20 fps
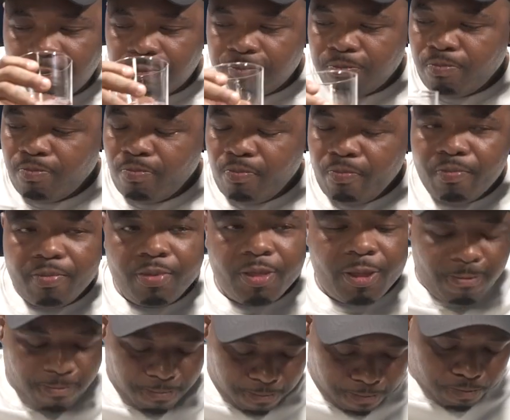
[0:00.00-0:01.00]
in peace, Dooney.
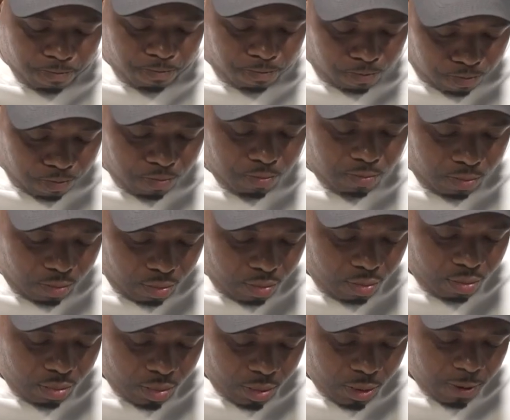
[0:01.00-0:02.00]
So
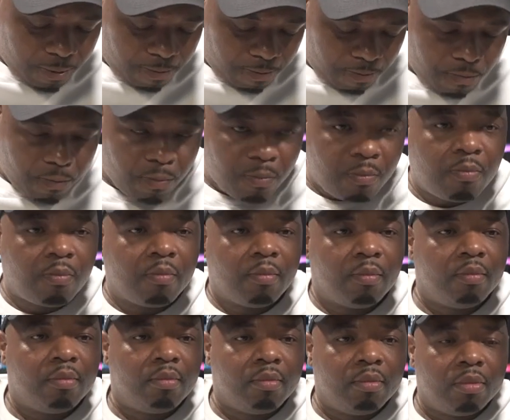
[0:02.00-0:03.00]
um, so
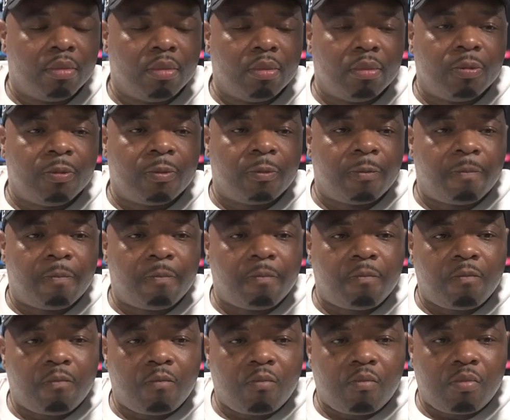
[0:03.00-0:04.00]
so he gets
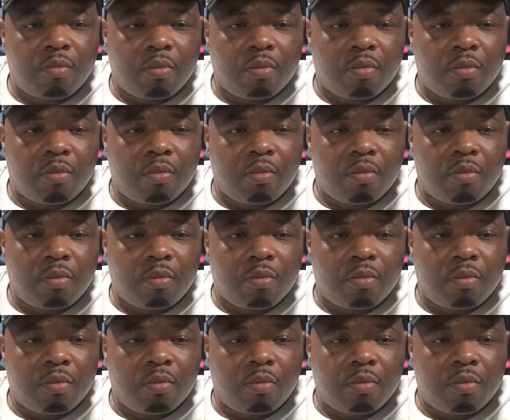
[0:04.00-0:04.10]
killed.